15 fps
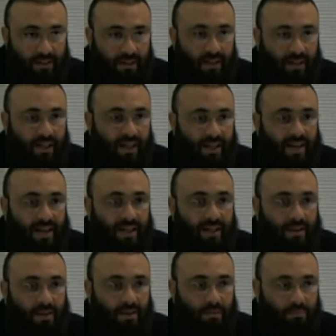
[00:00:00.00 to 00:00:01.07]

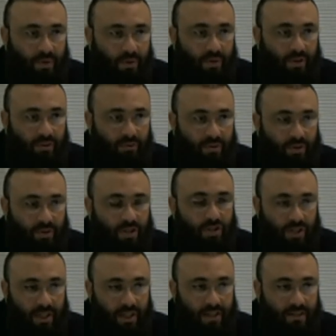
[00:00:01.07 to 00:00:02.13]
Ghina, or
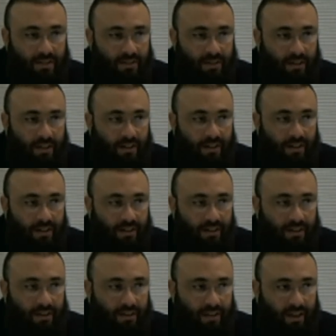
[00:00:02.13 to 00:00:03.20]
richness,
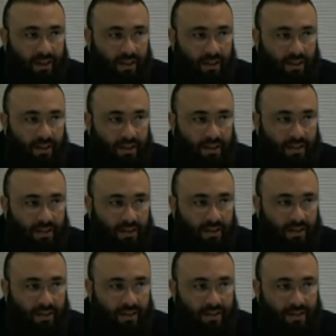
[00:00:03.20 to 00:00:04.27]

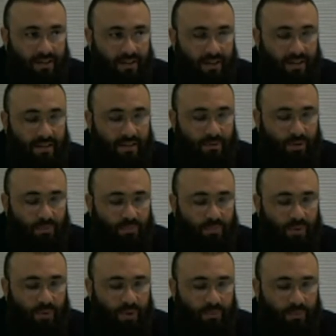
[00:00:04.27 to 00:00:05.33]
in this sense,
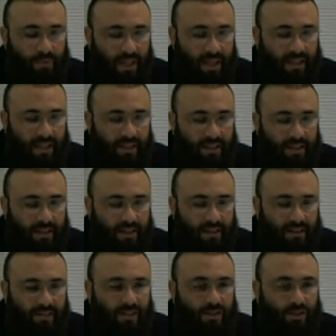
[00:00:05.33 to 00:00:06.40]
would mean
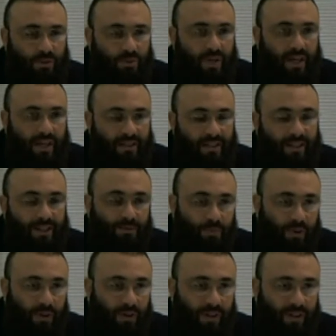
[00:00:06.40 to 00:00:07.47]
that you do not need
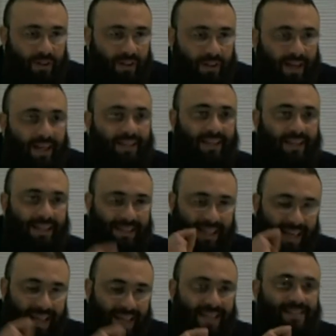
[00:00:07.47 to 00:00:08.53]
more. And that
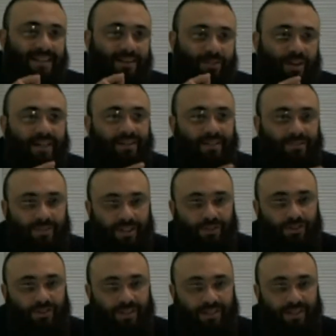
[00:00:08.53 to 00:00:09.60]
is the right
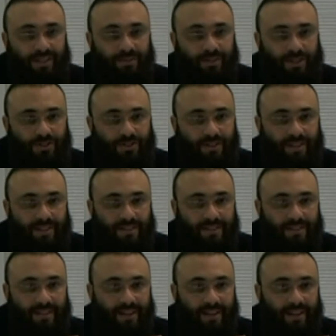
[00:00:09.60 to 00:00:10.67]
definition of
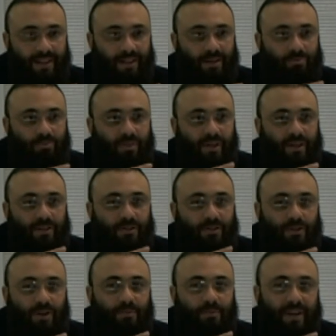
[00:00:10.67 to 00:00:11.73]
richness. Because
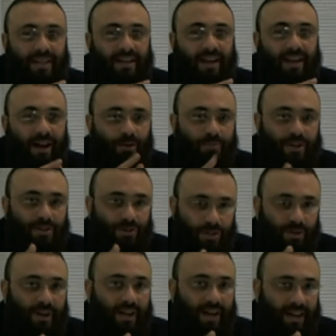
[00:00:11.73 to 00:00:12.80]
no matter how much
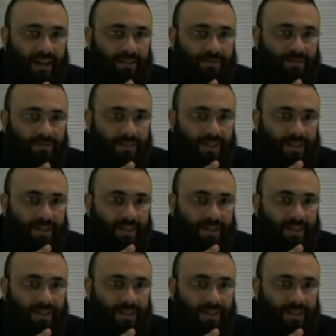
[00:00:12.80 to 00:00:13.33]
you have,